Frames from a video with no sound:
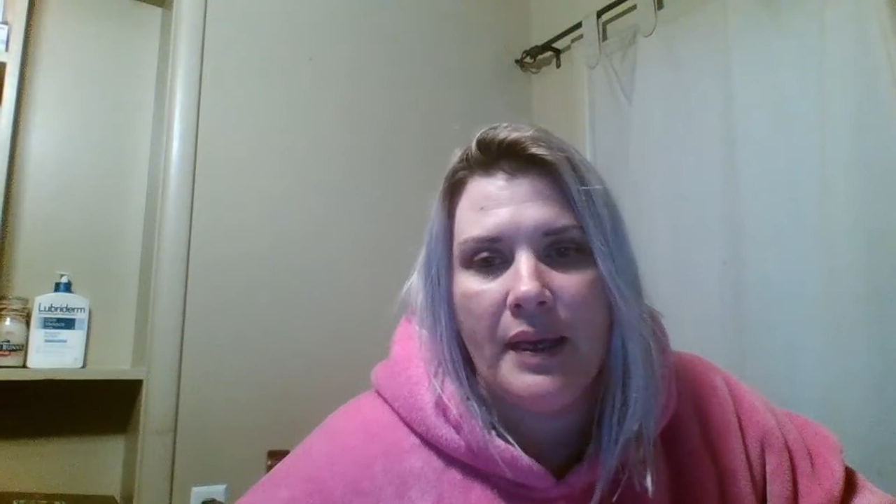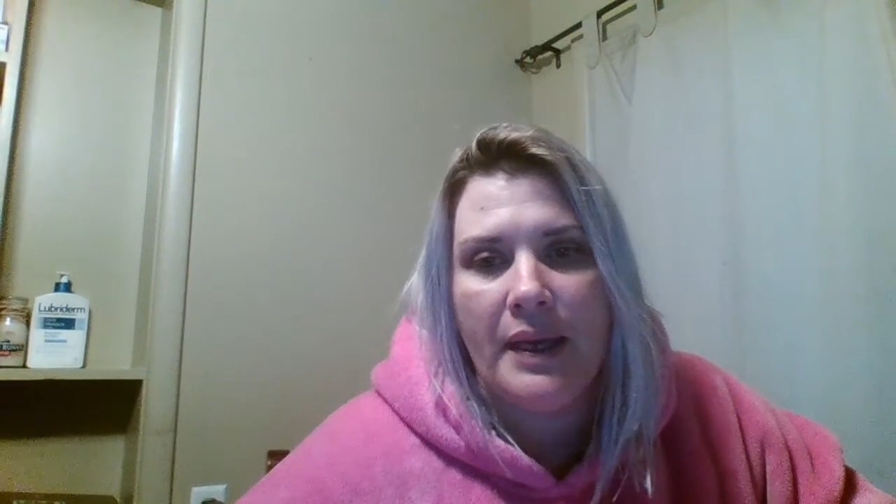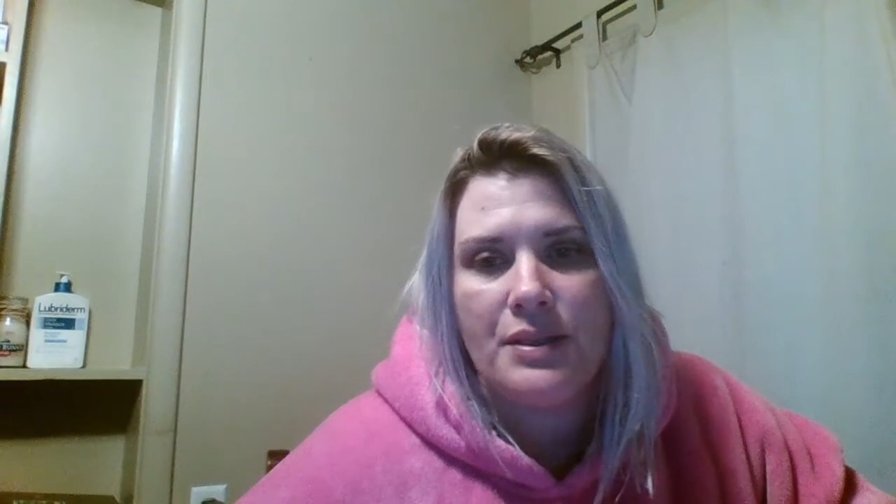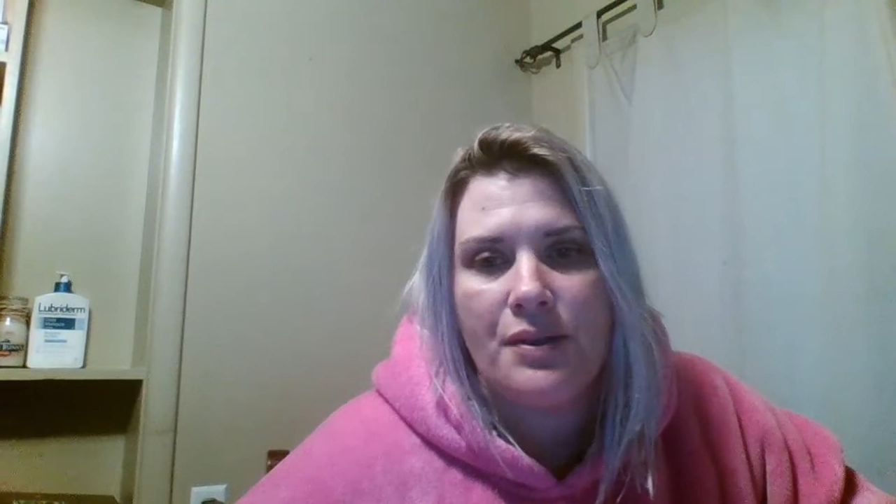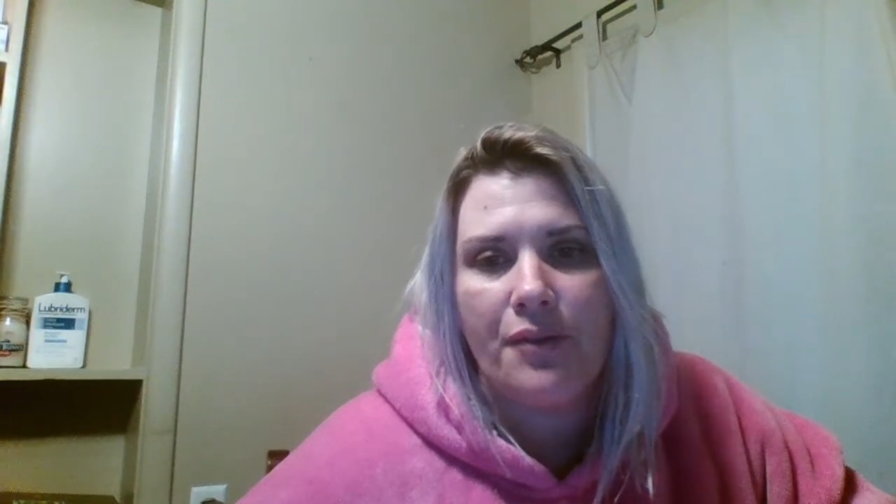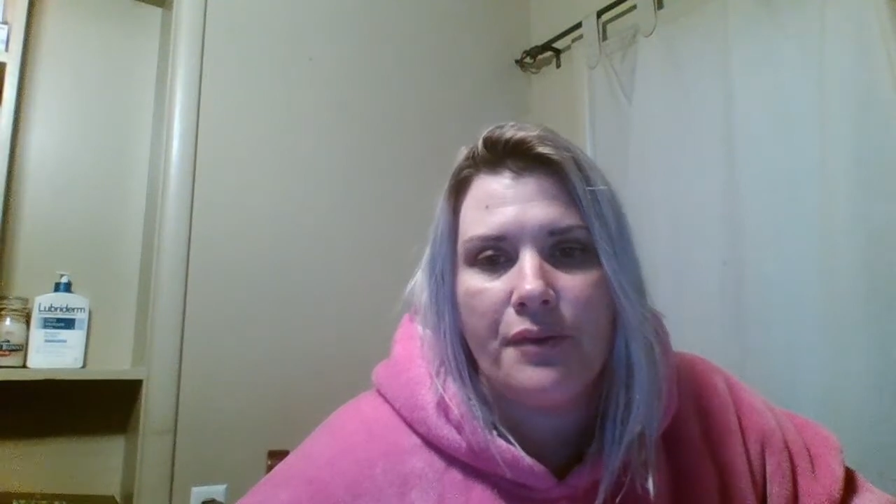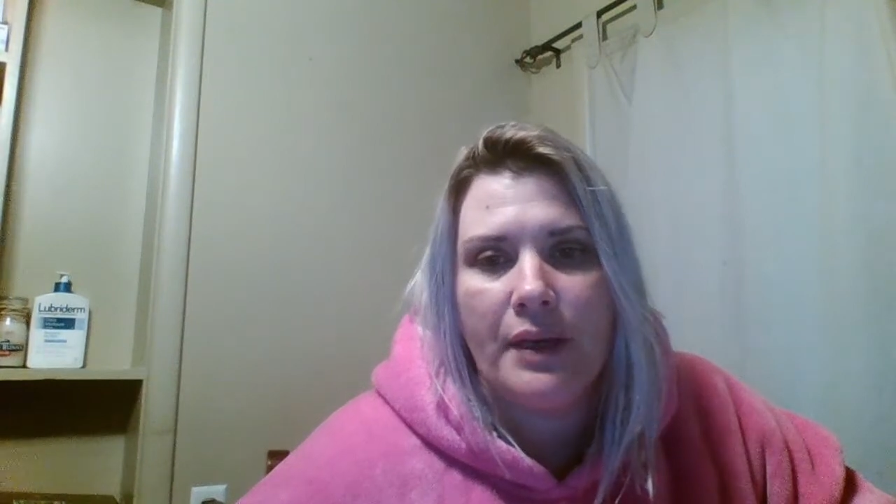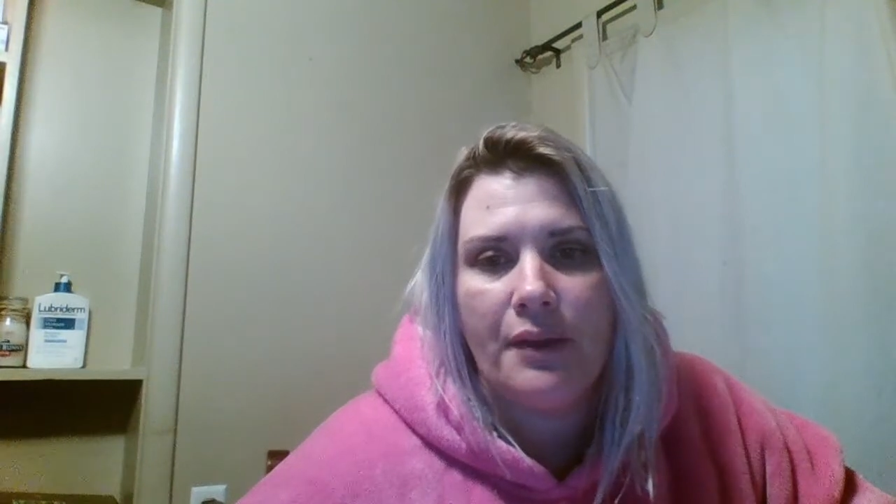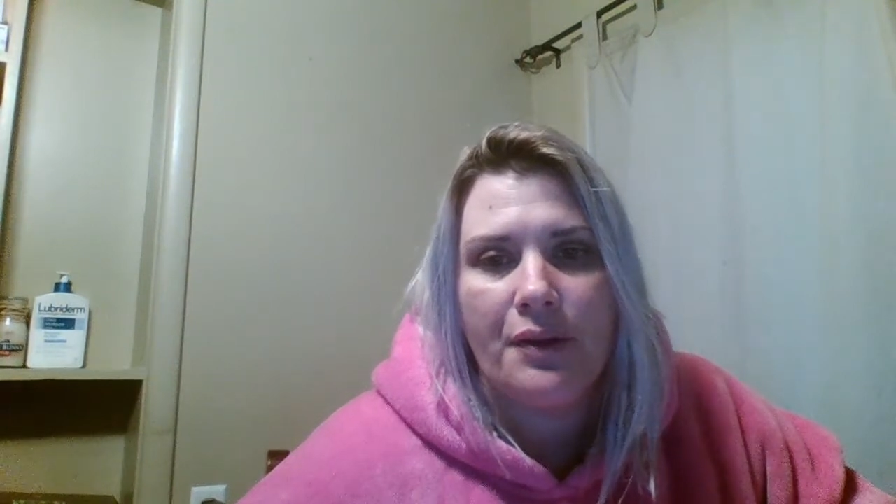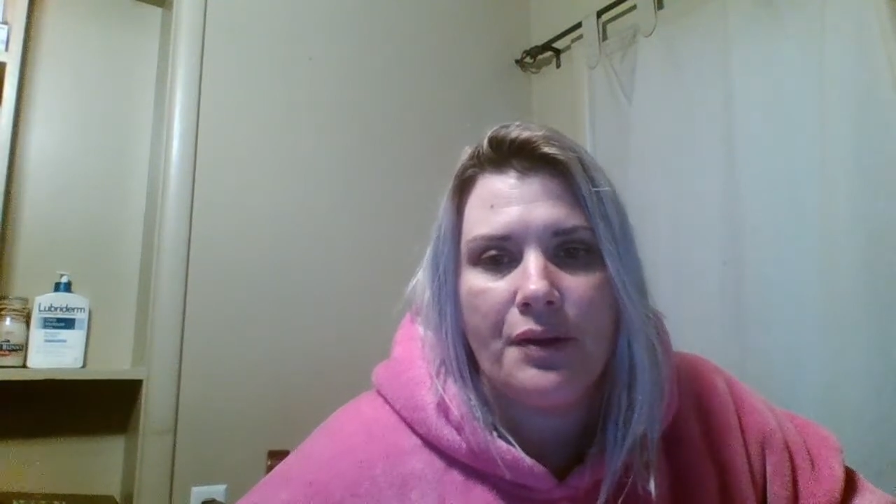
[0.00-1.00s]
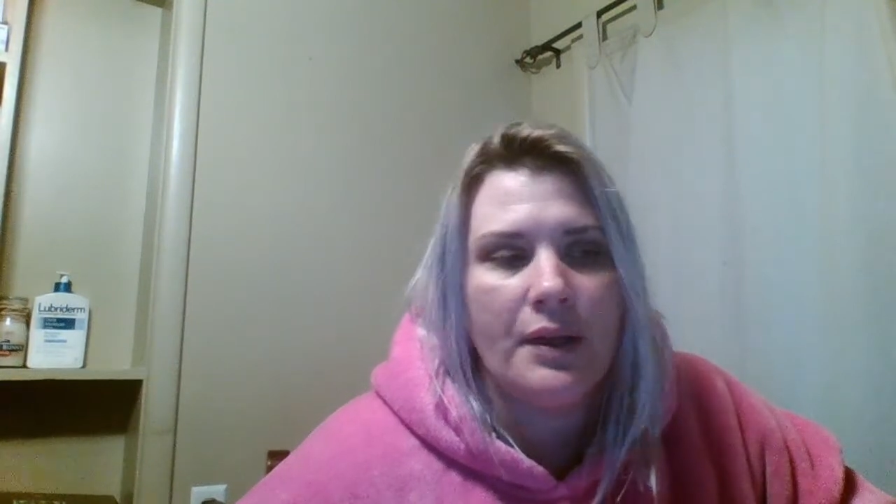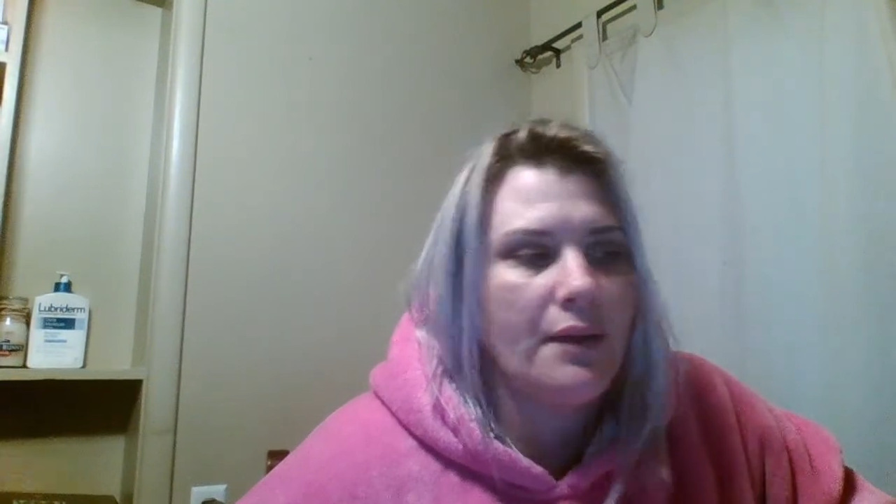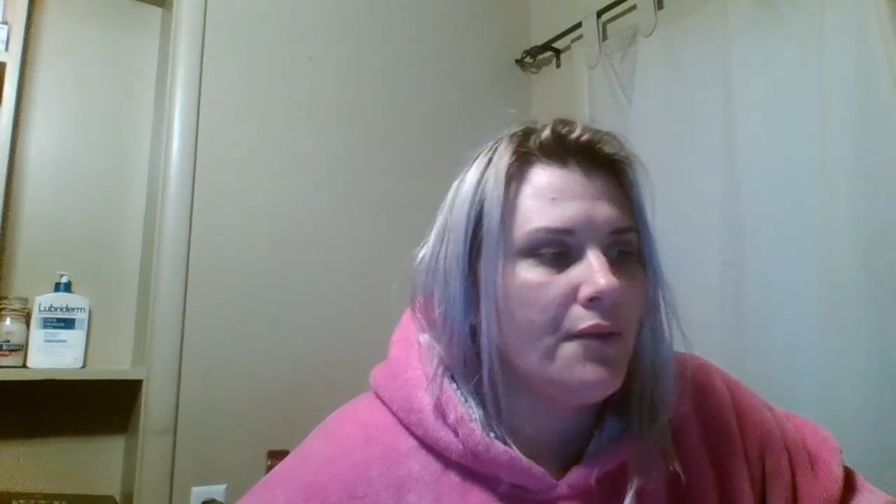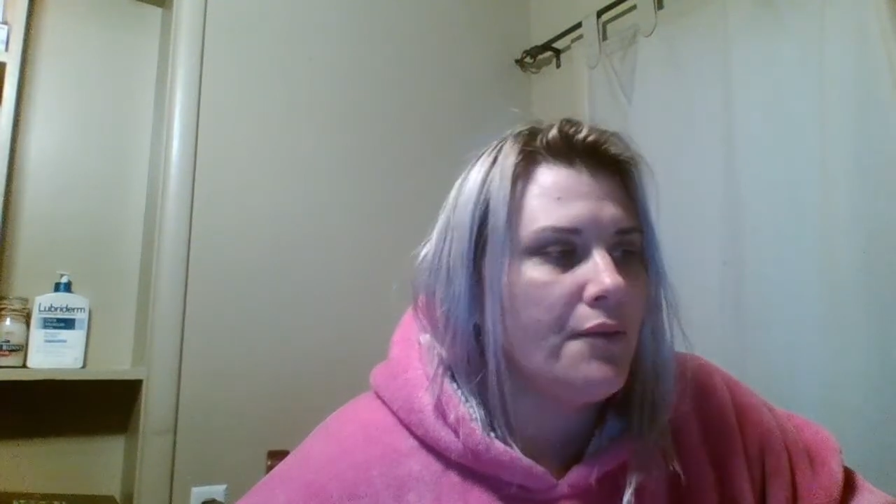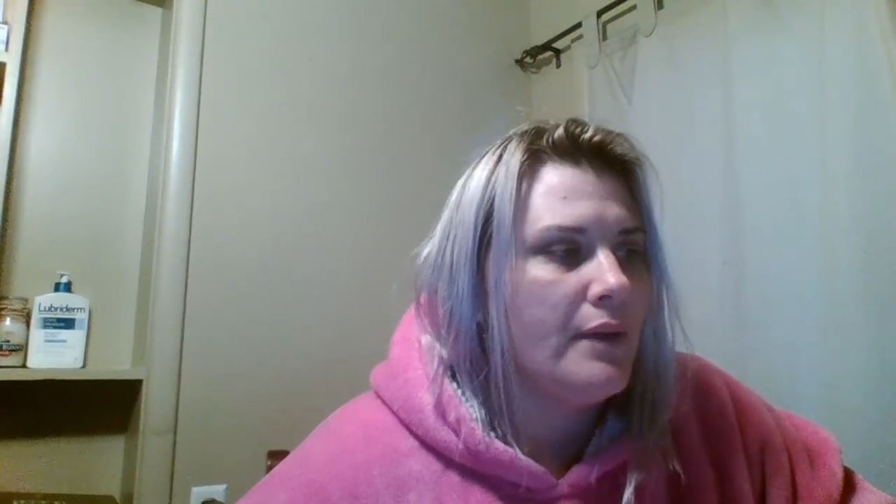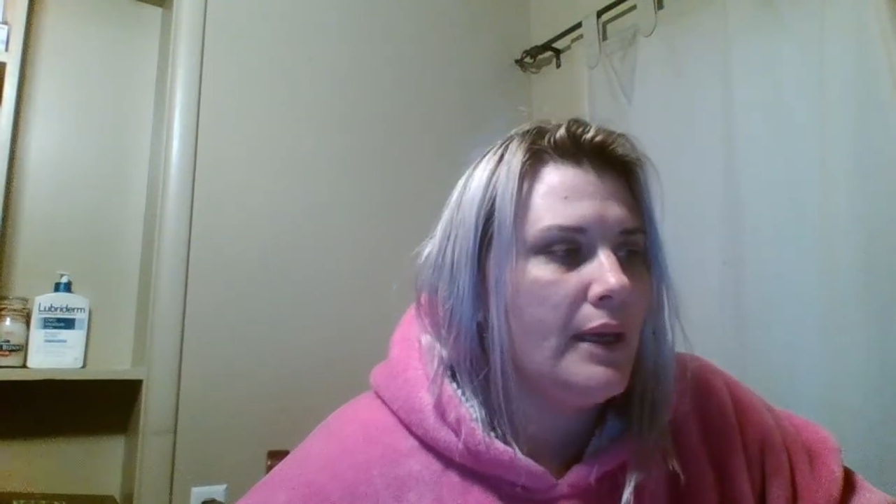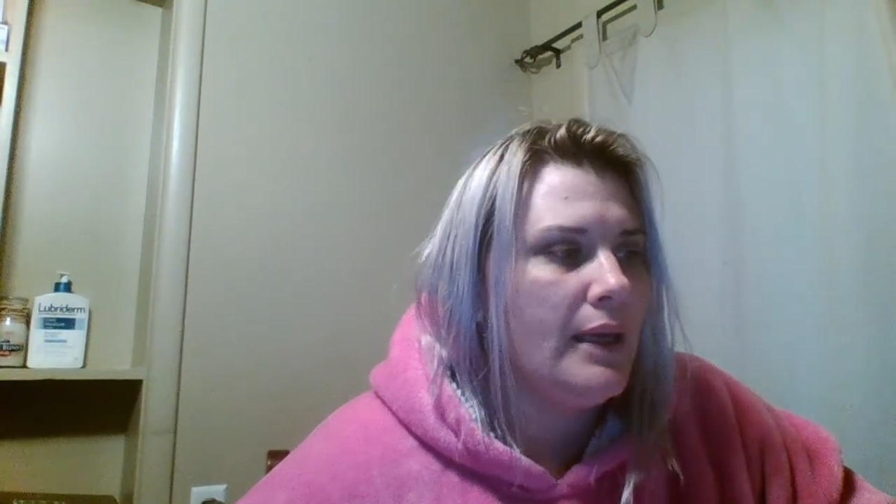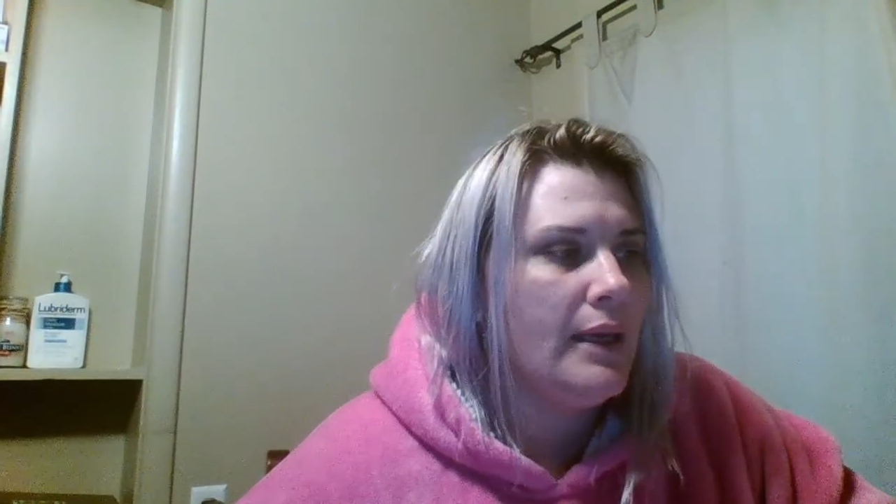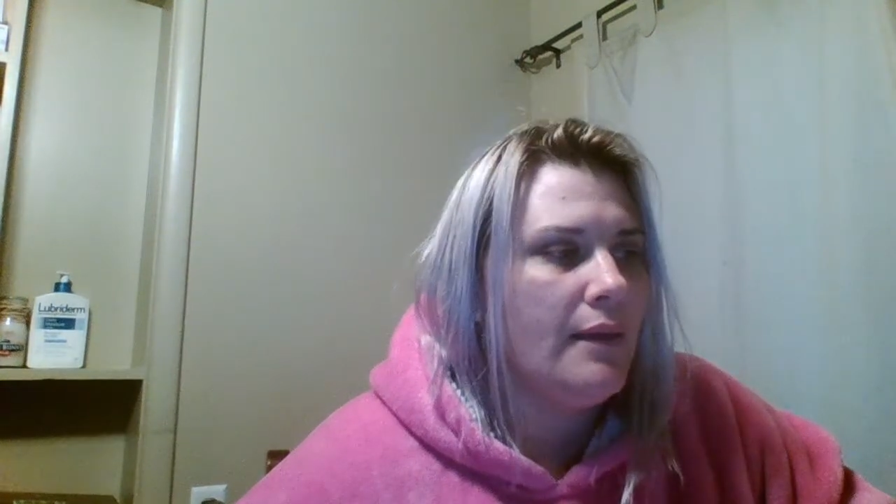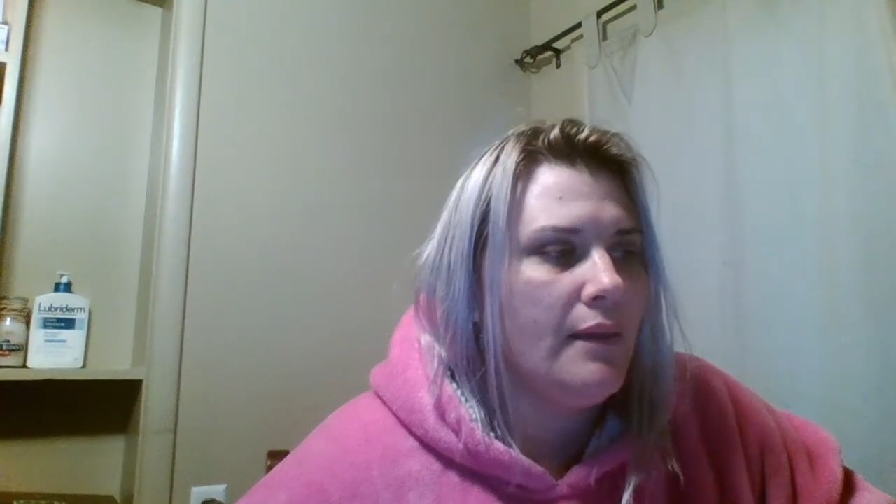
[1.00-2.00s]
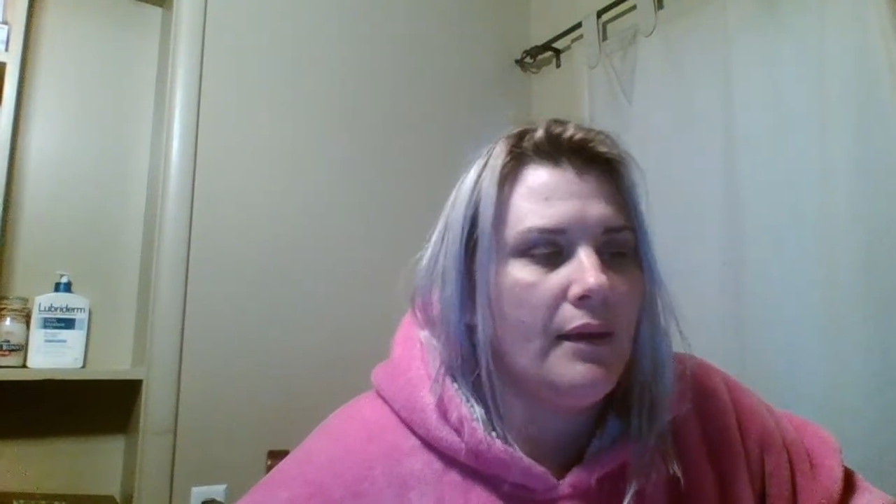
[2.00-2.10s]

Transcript: page 333,